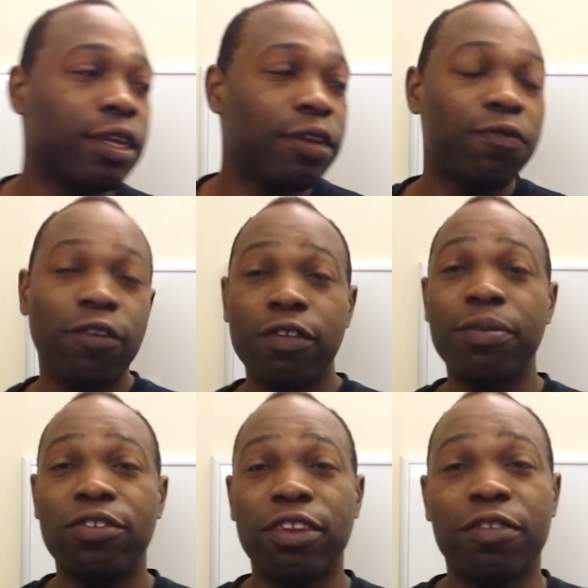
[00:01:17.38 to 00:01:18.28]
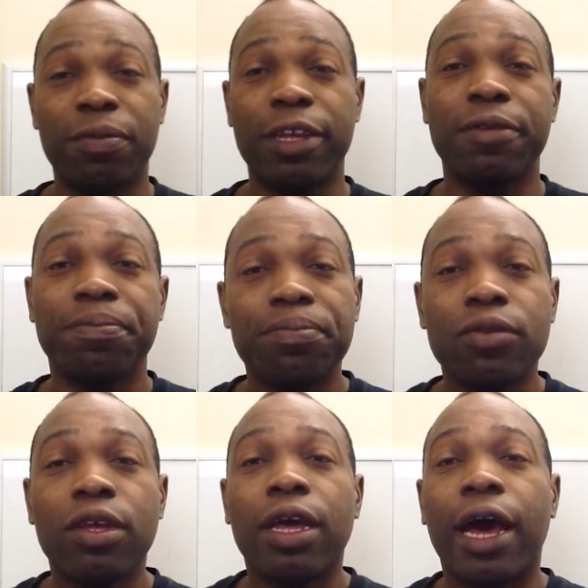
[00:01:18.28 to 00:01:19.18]
fourth dimension explained.
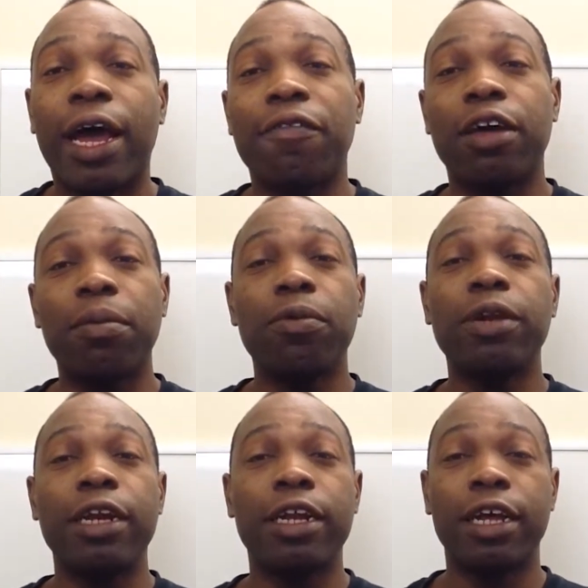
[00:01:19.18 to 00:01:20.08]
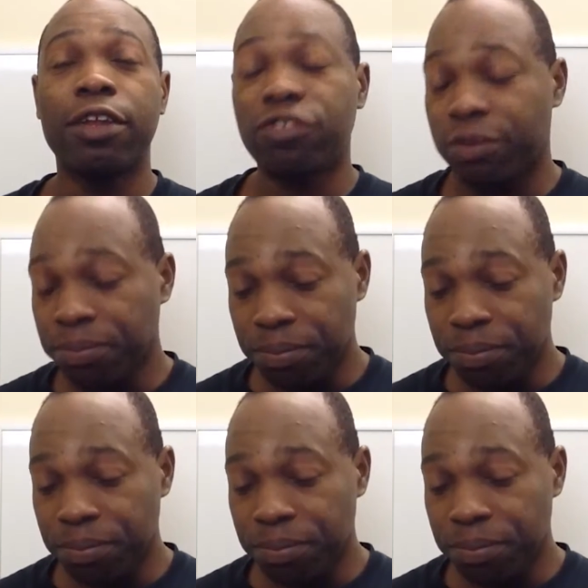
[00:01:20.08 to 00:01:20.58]
I have come up with an analogy